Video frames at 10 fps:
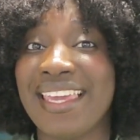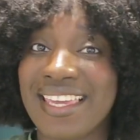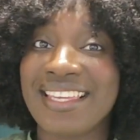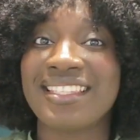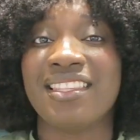
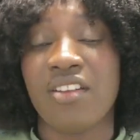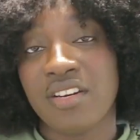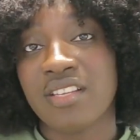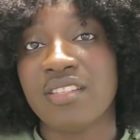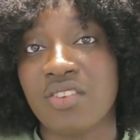is
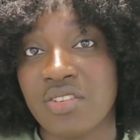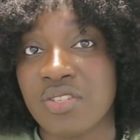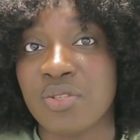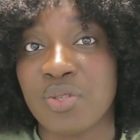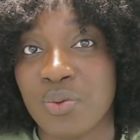learning
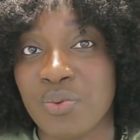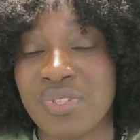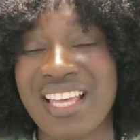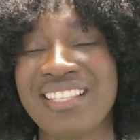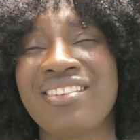certain
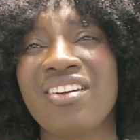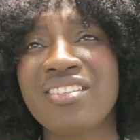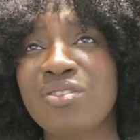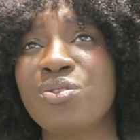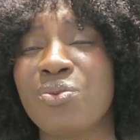tools. There are
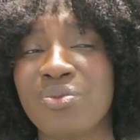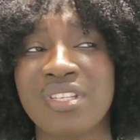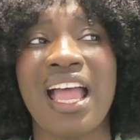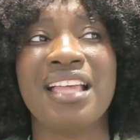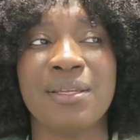certain tools
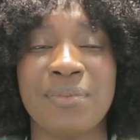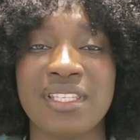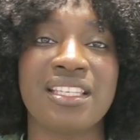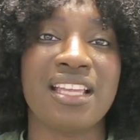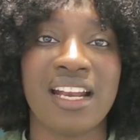that as a
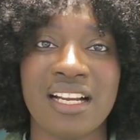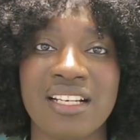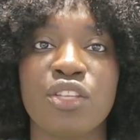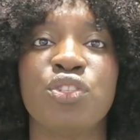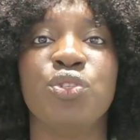business
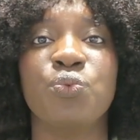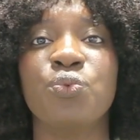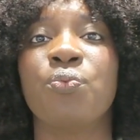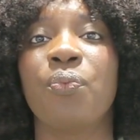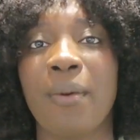analyst you
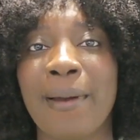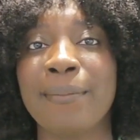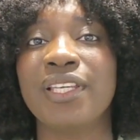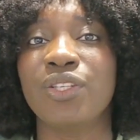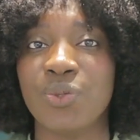will
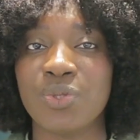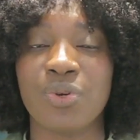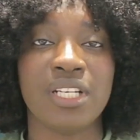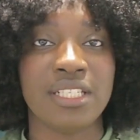probably use on